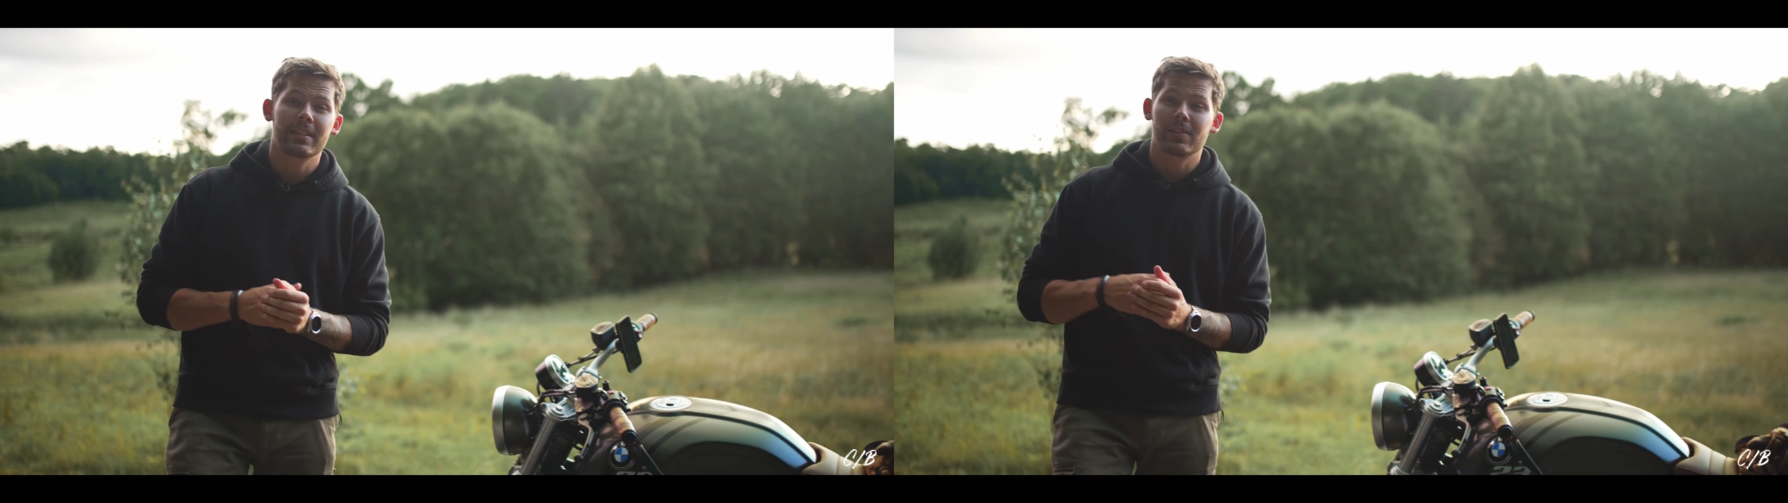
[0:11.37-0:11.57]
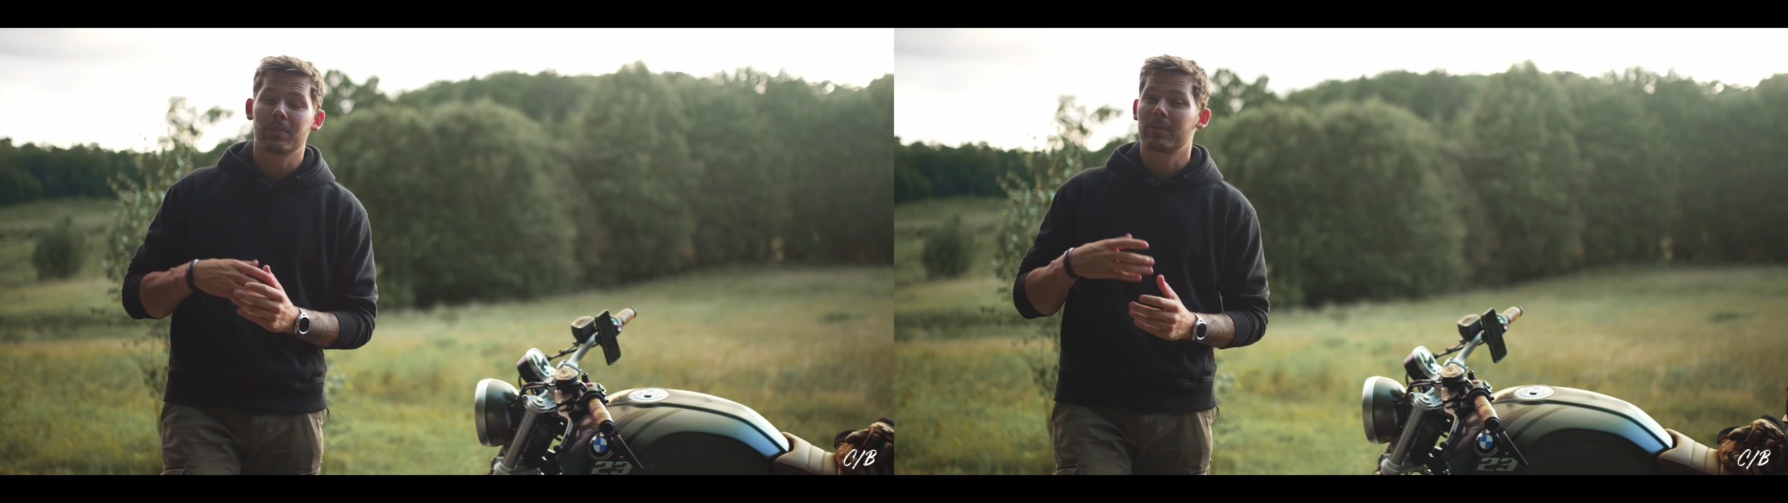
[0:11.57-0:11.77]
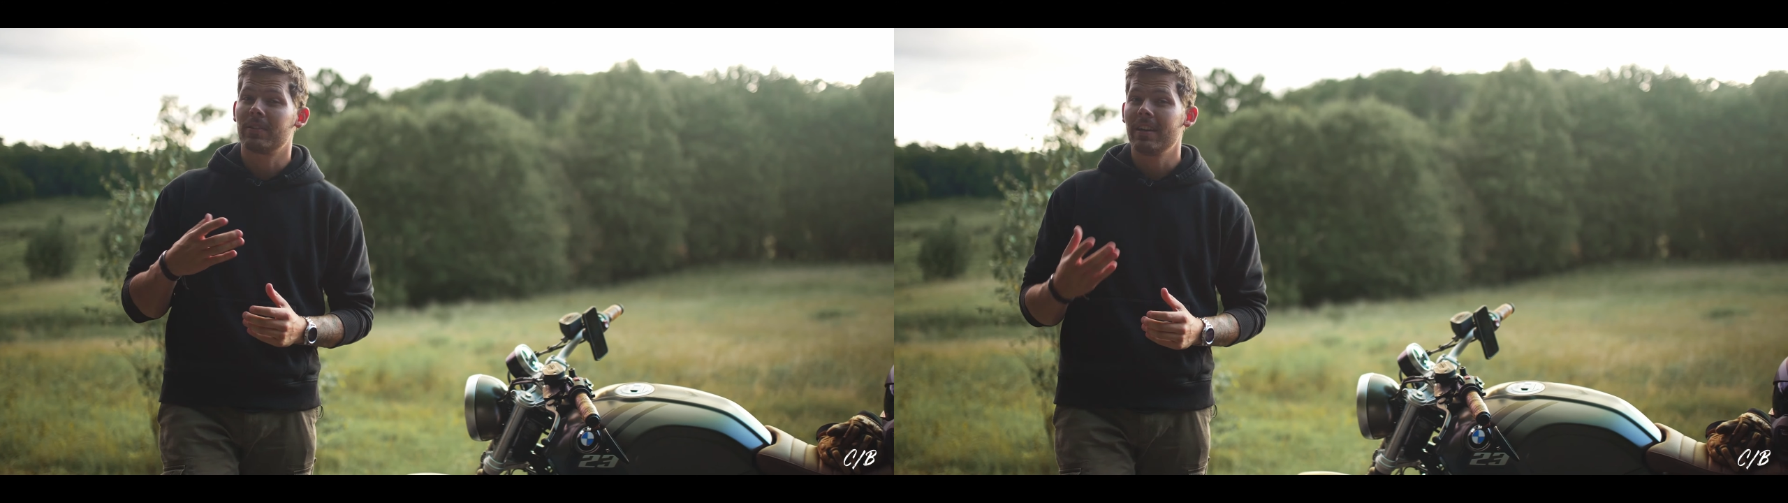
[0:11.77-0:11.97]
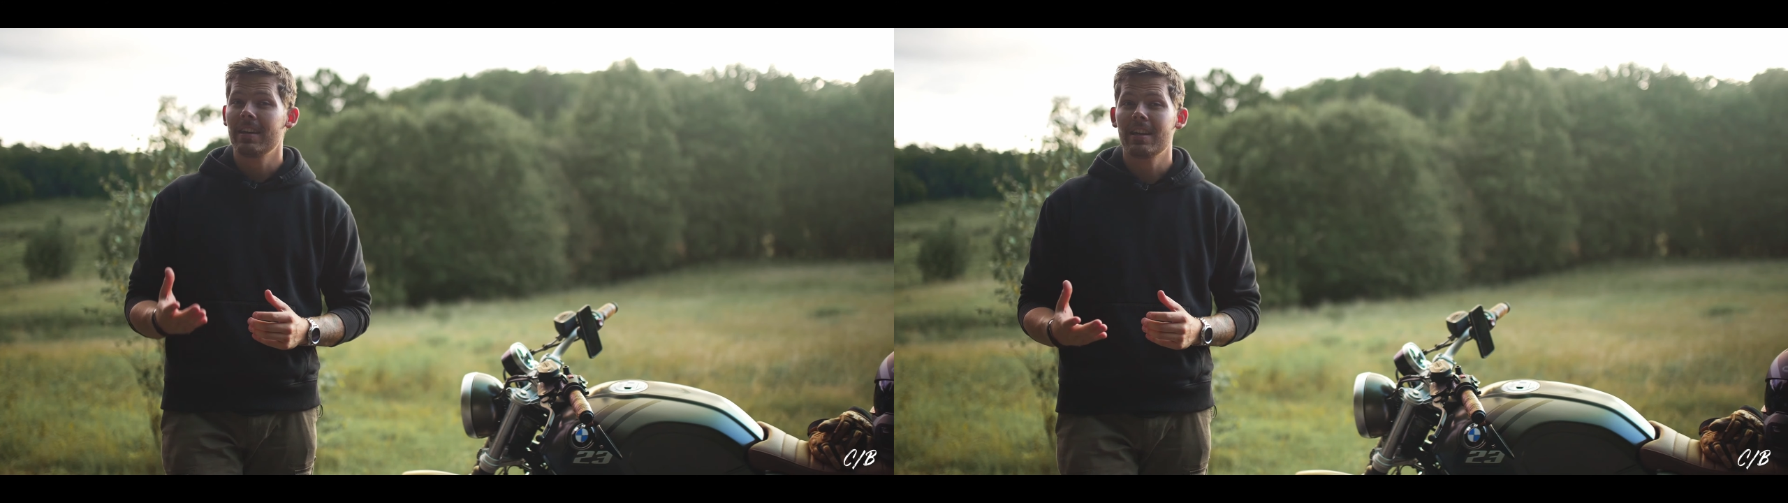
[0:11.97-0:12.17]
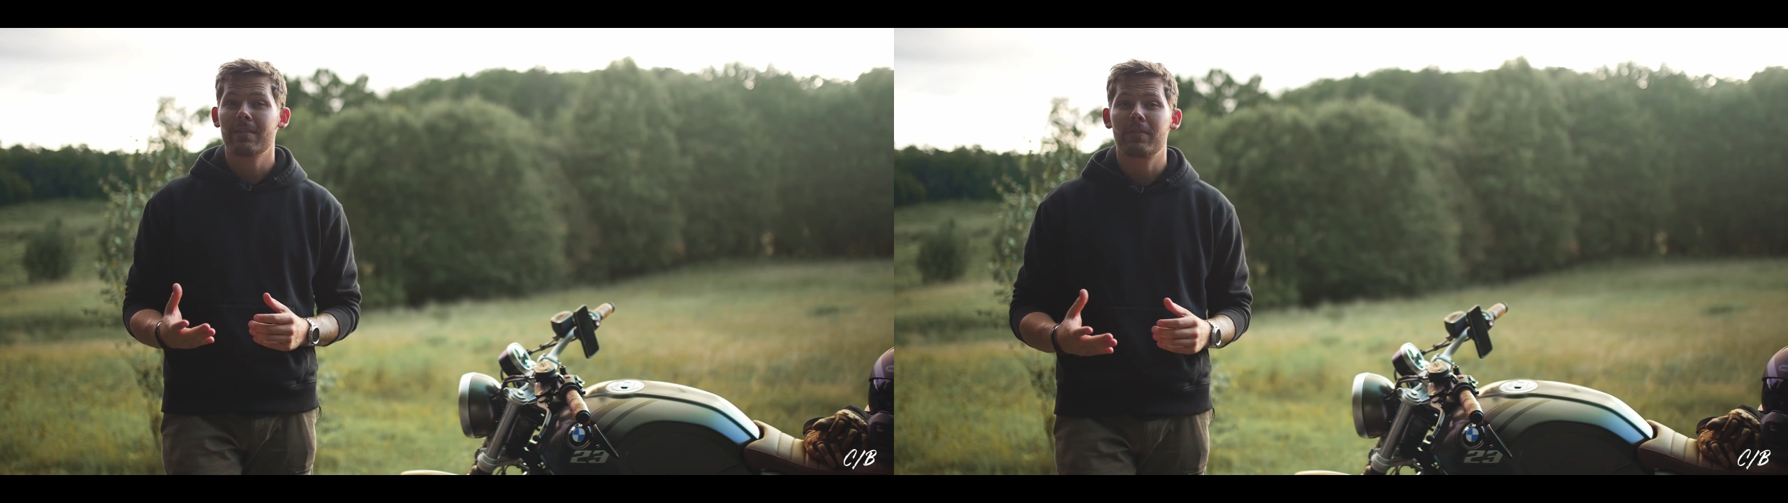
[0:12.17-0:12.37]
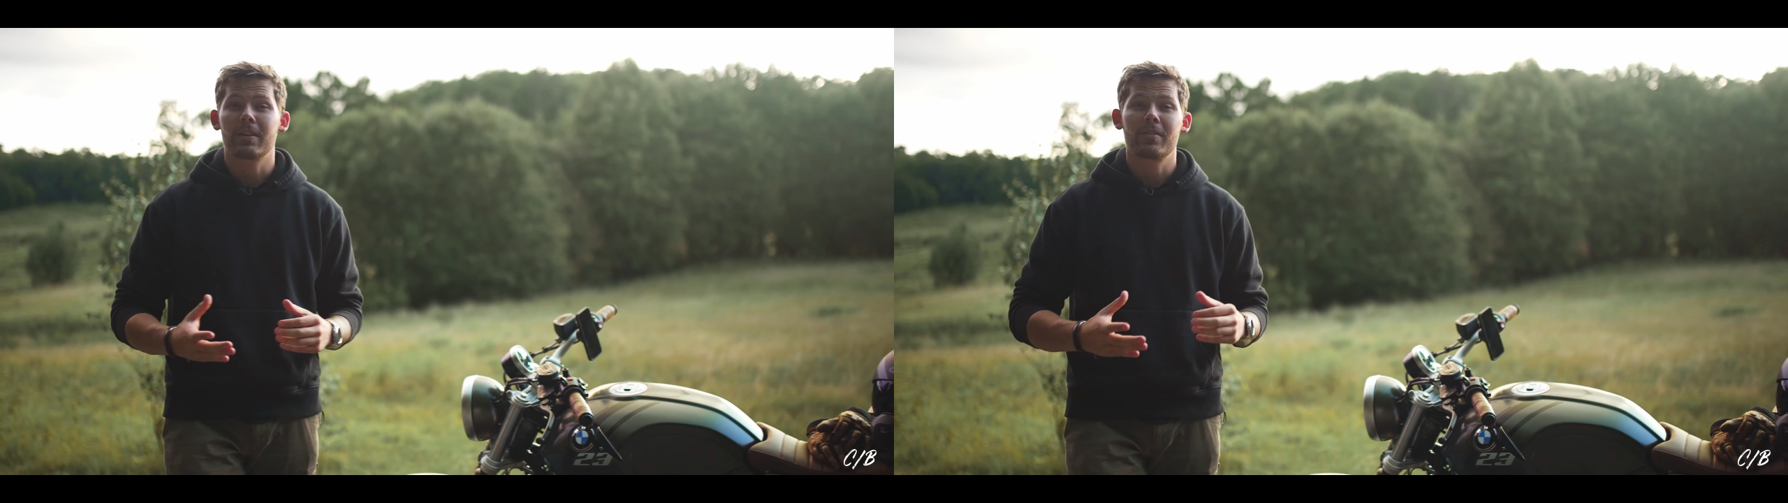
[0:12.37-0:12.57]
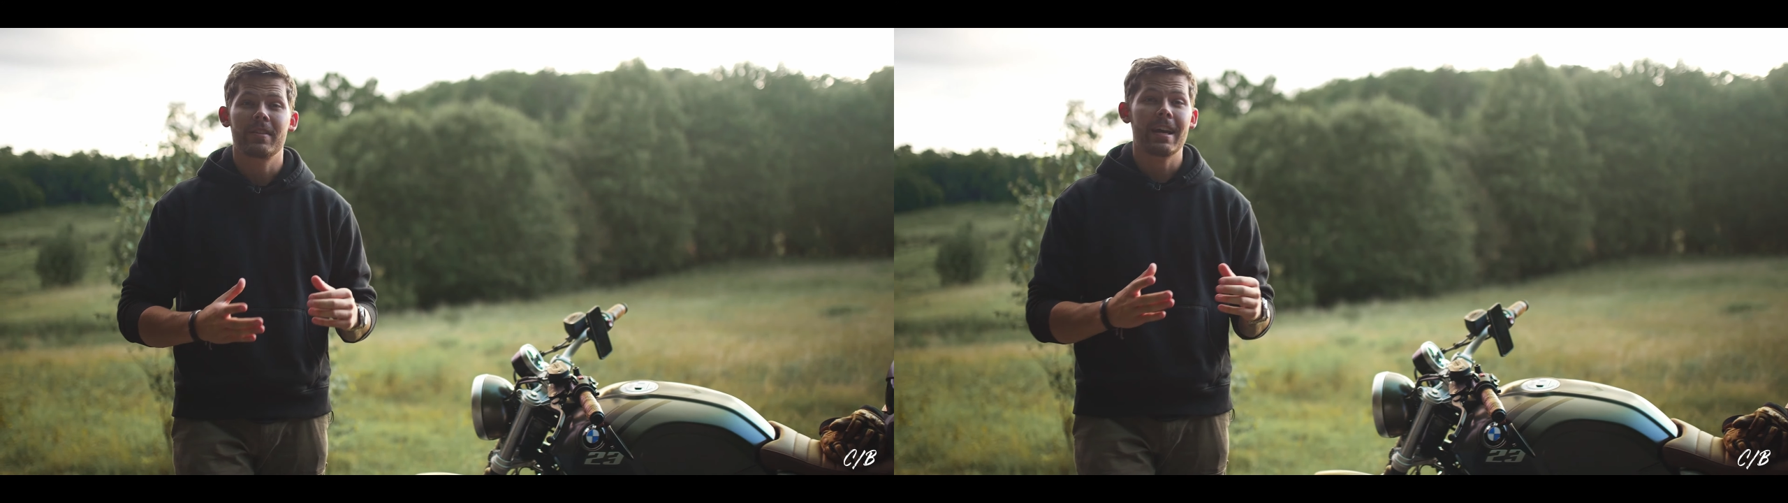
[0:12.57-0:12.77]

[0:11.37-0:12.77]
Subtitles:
So today I figured